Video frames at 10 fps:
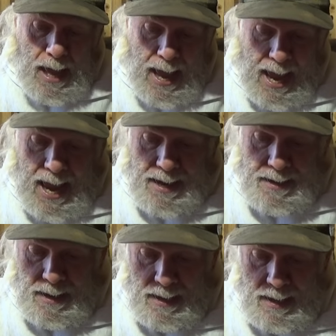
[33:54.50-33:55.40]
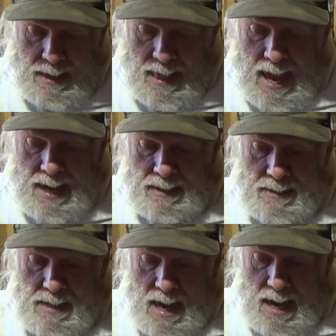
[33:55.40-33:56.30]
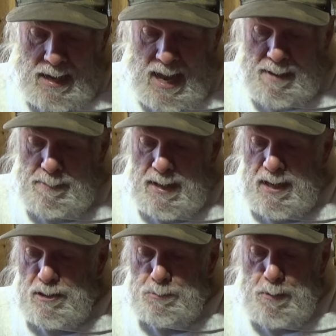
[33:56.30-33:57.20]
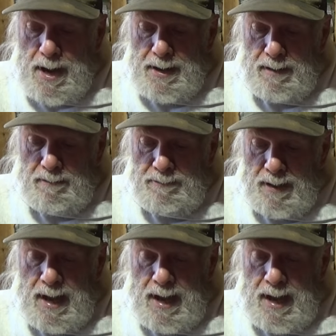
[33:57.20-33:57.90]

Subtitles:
And that gave me a spread of